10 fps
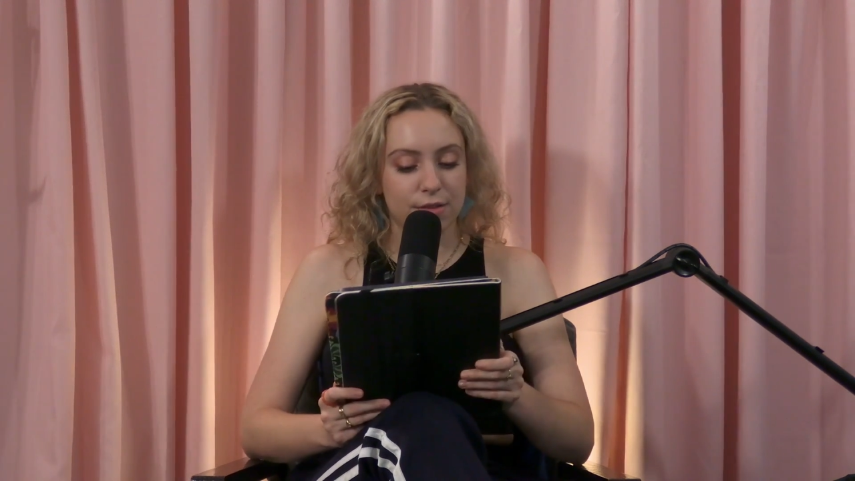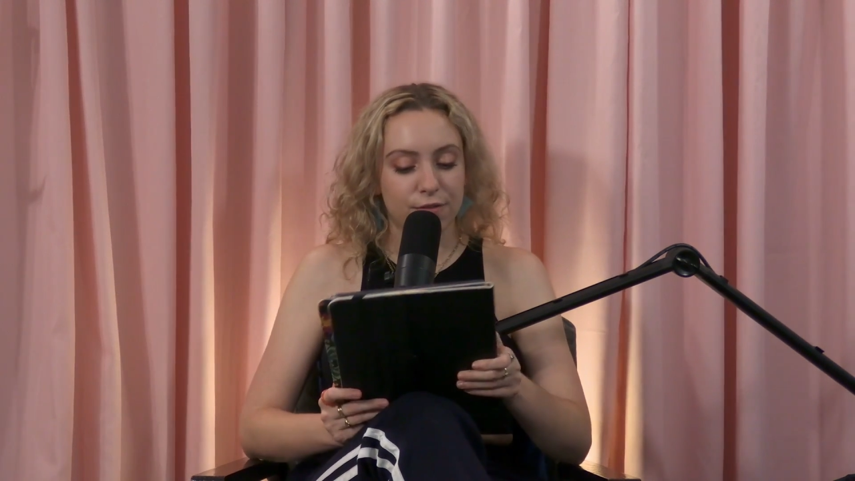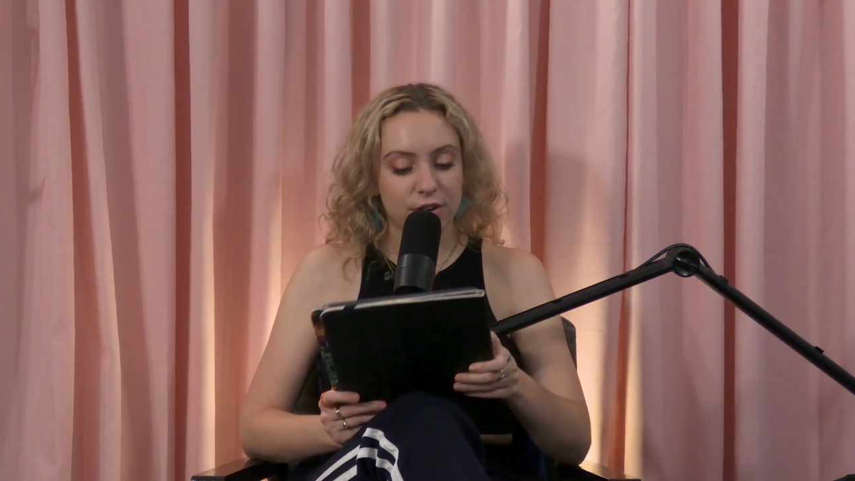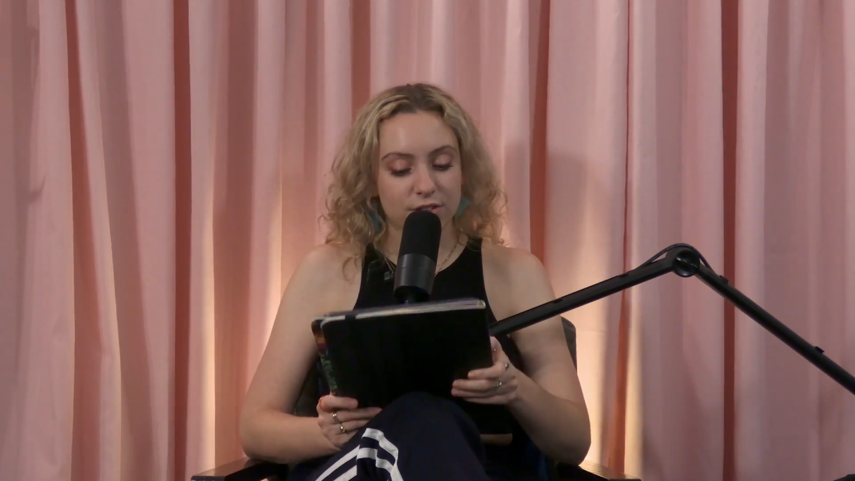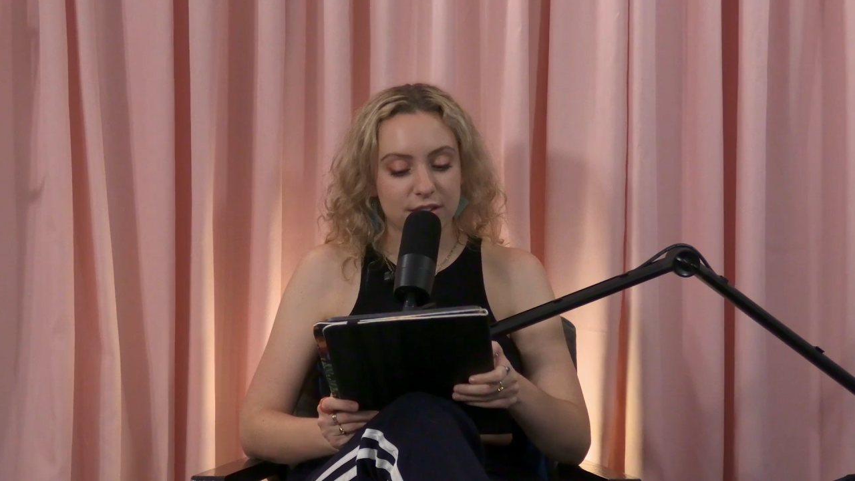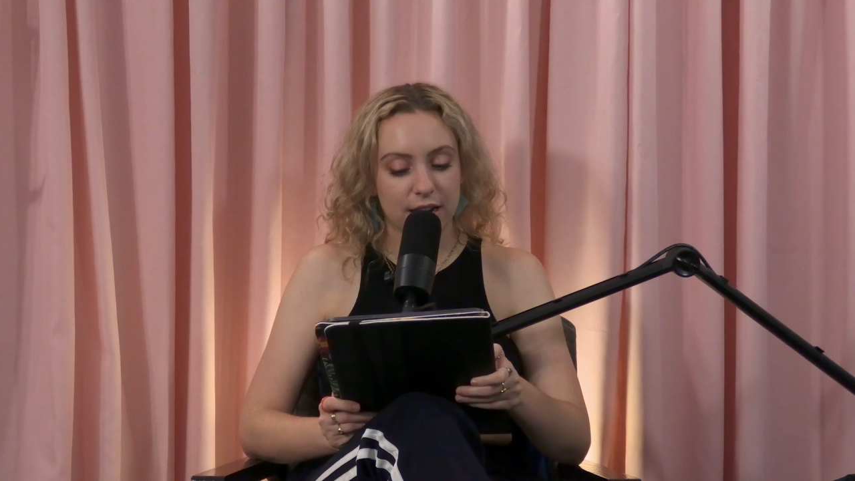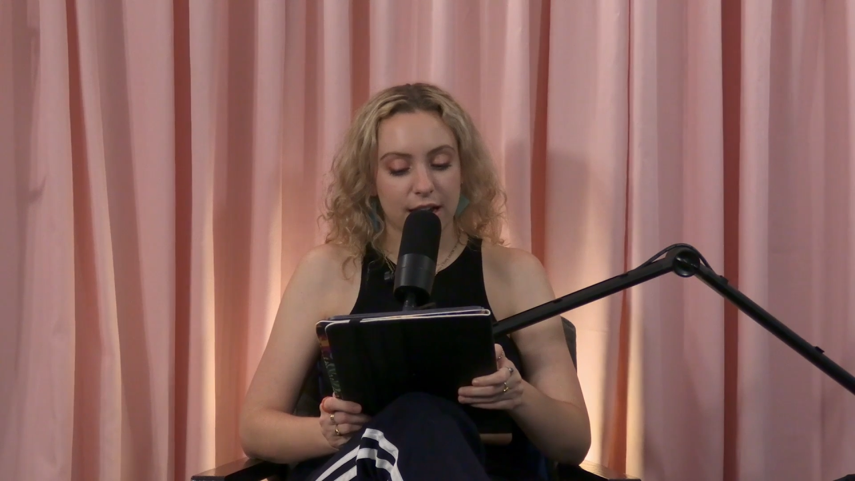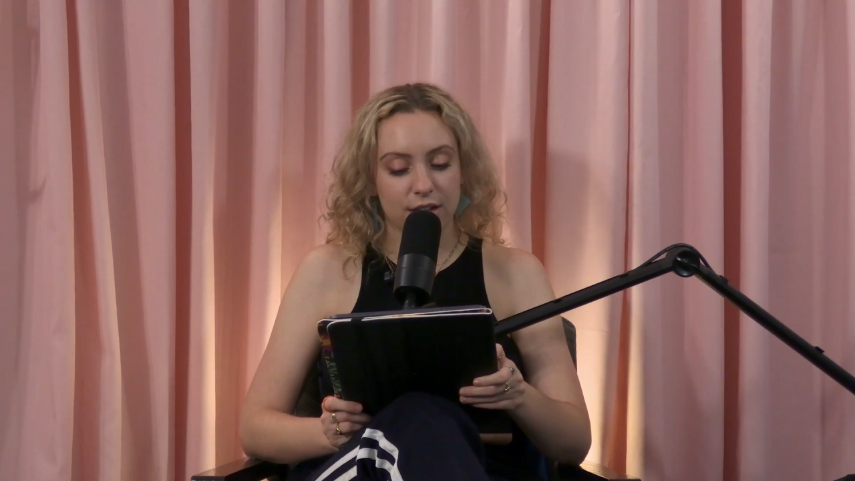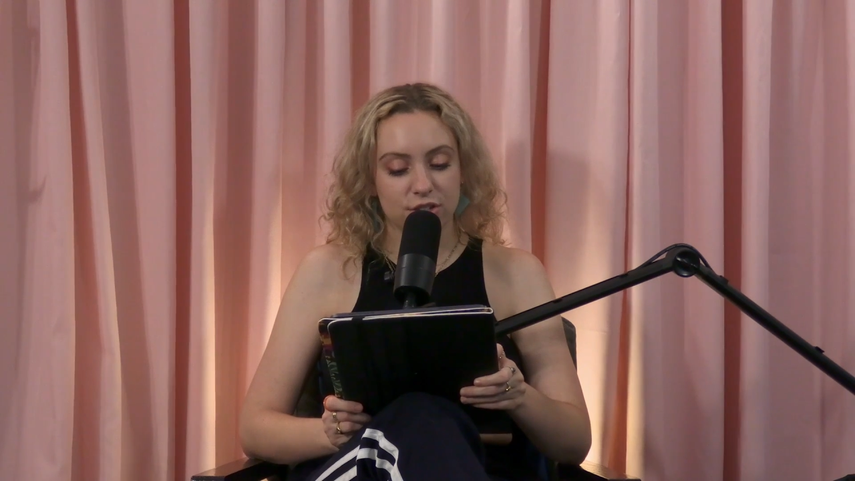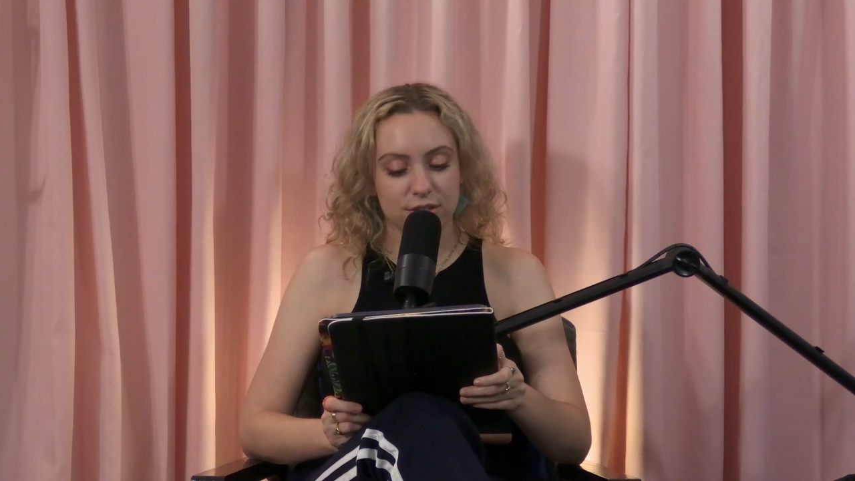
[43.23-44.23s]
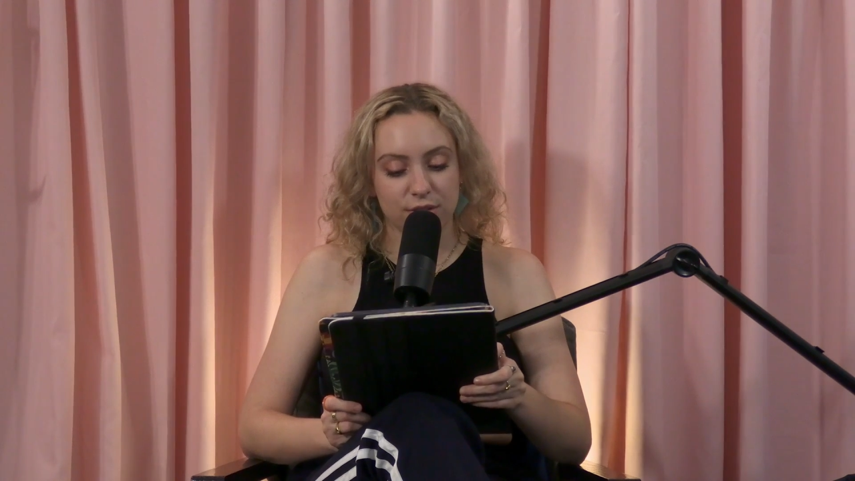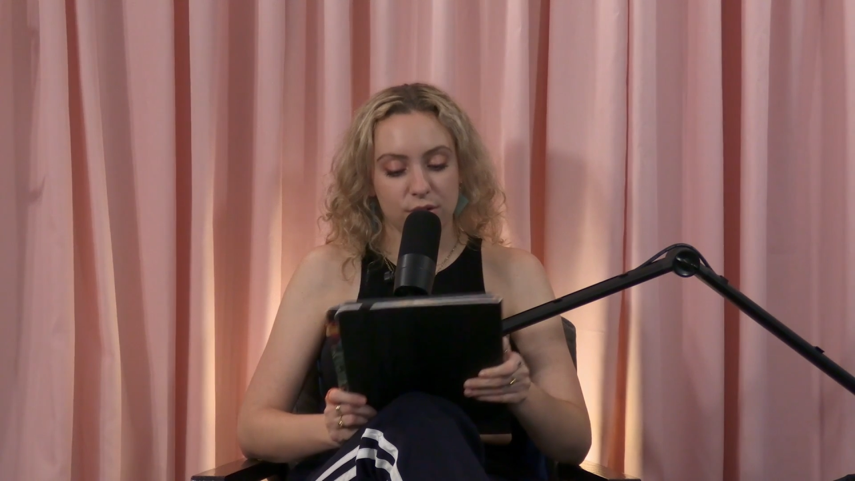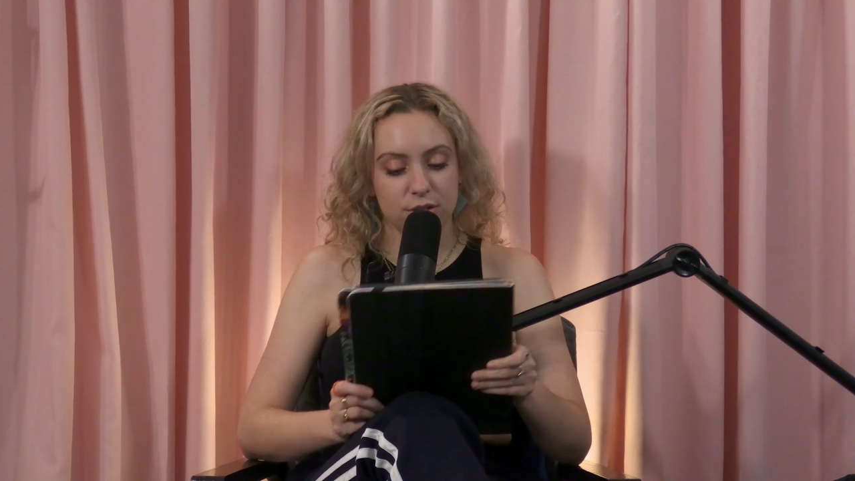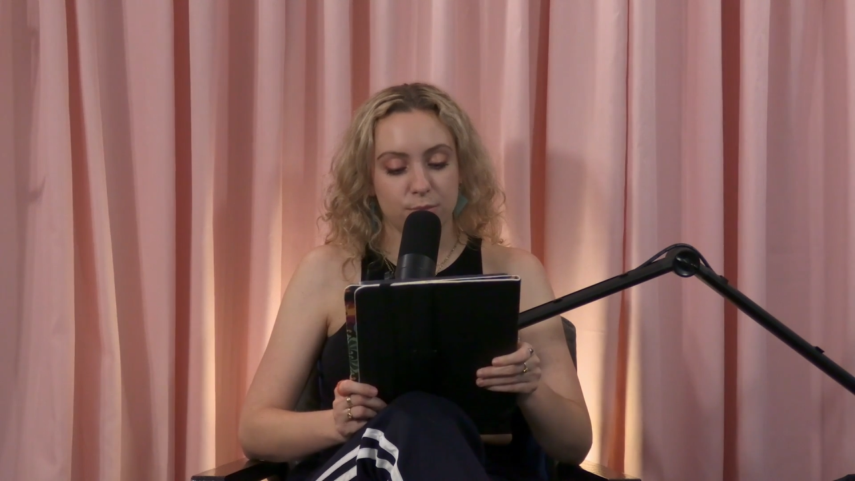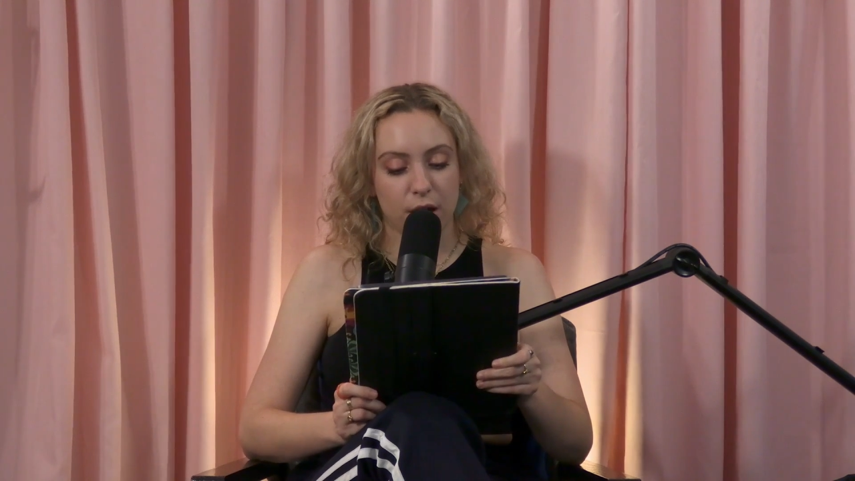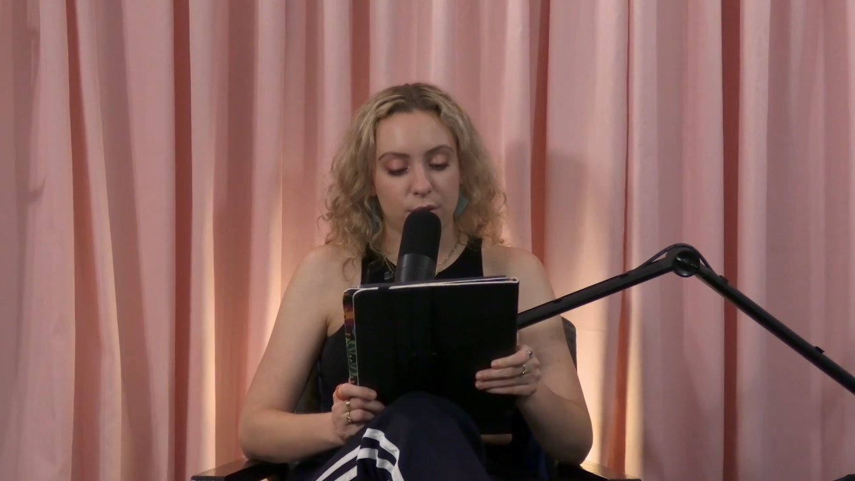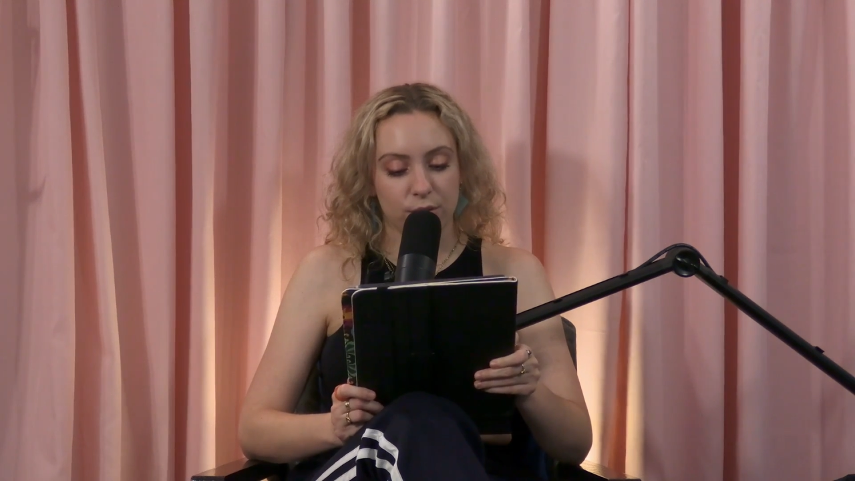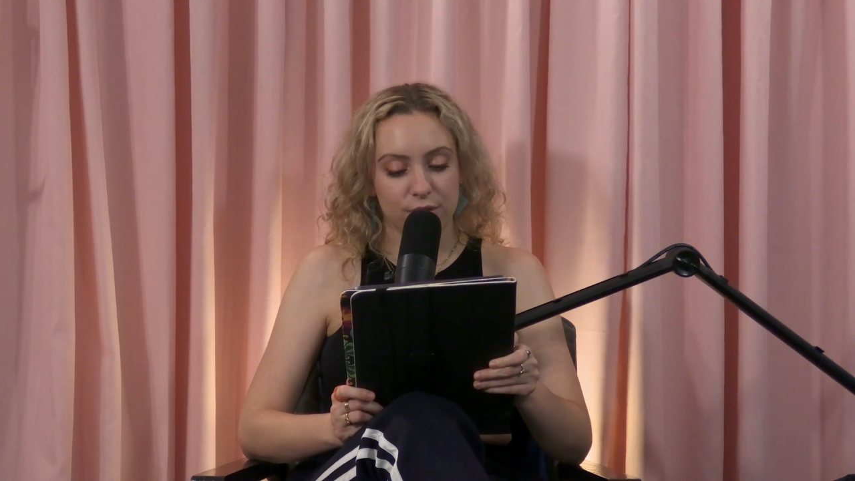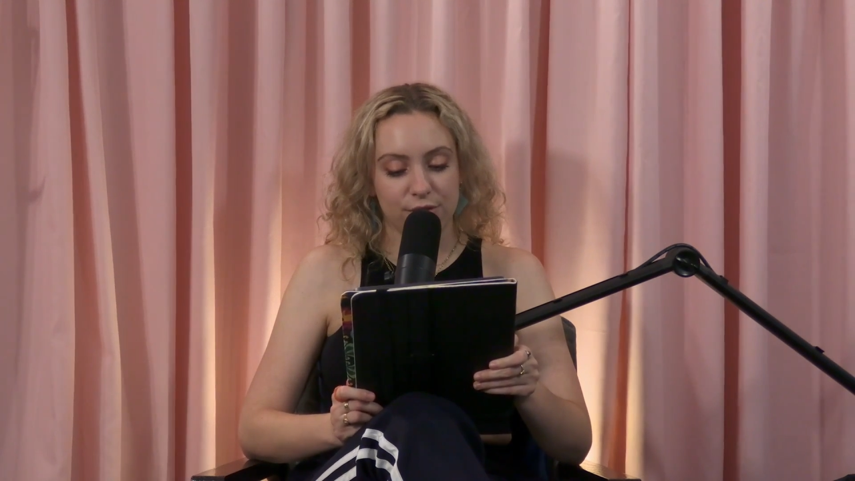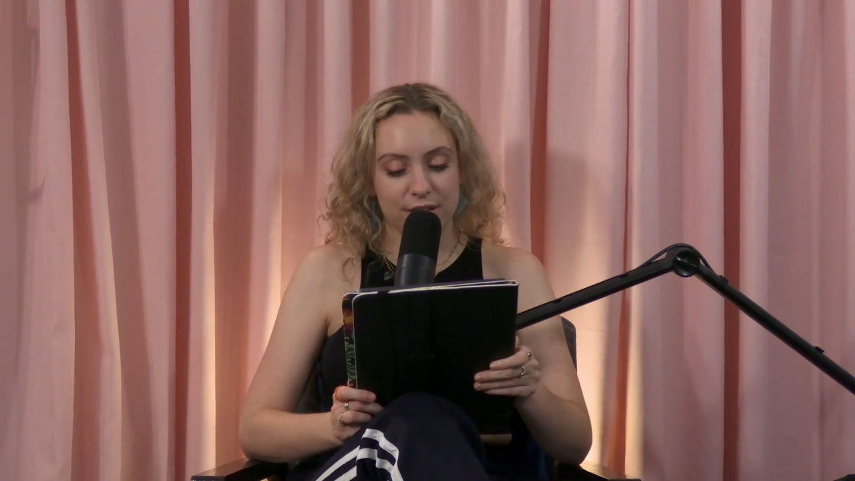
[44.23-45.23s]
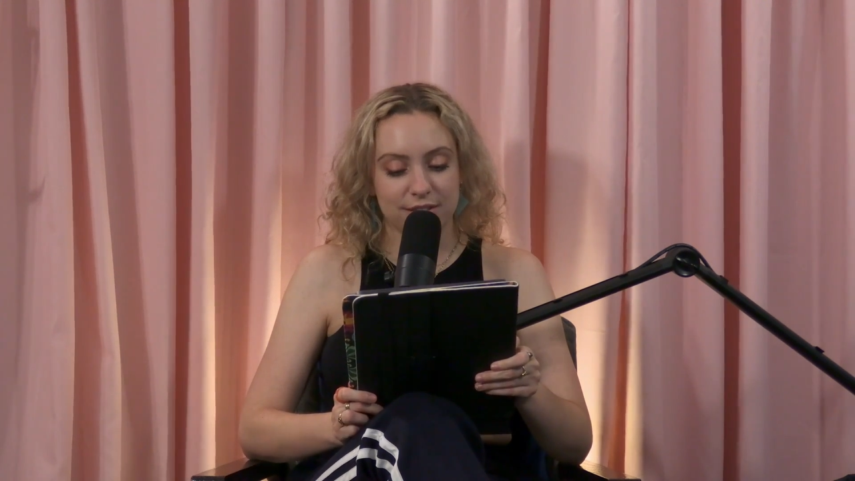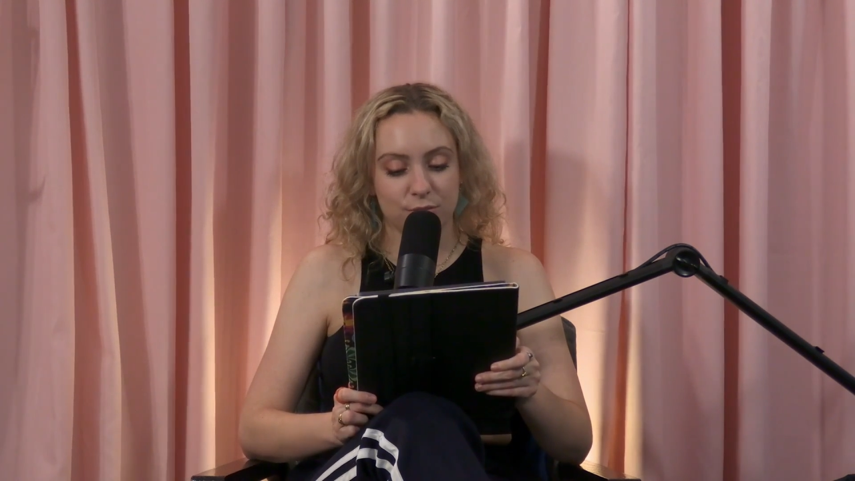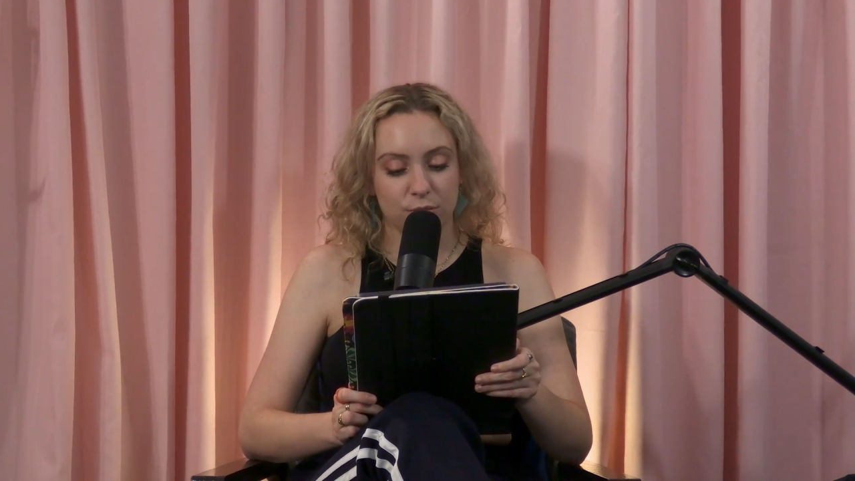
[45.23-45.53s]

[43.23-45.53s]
The first day, I had just found a spot where the fence